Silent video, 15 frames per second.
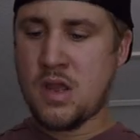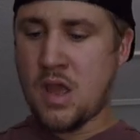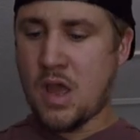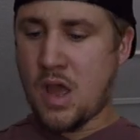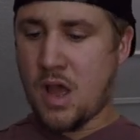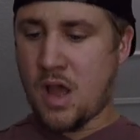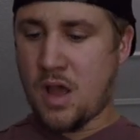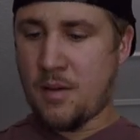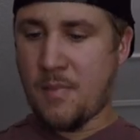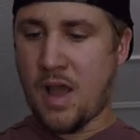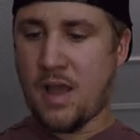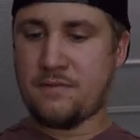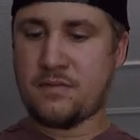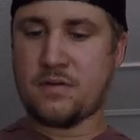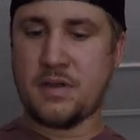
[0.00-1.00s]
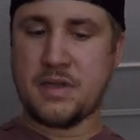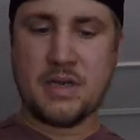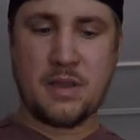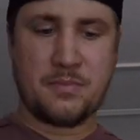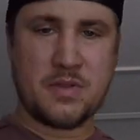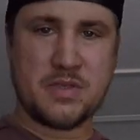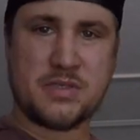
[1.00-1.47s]
I've
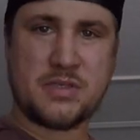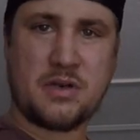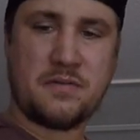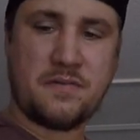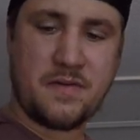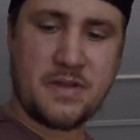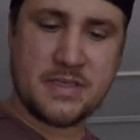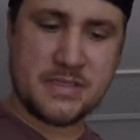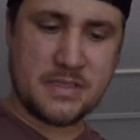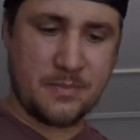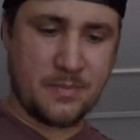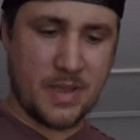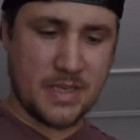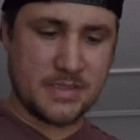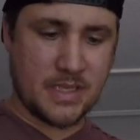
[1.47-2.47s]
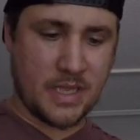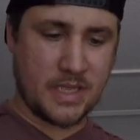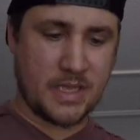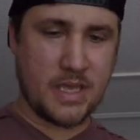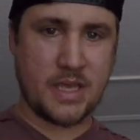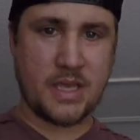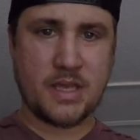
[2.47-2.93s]
cleaned up the surface the best
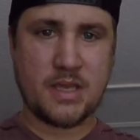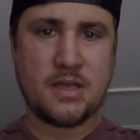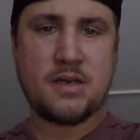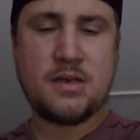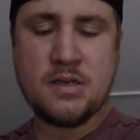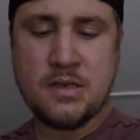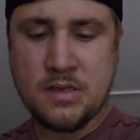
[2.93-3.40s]
I can.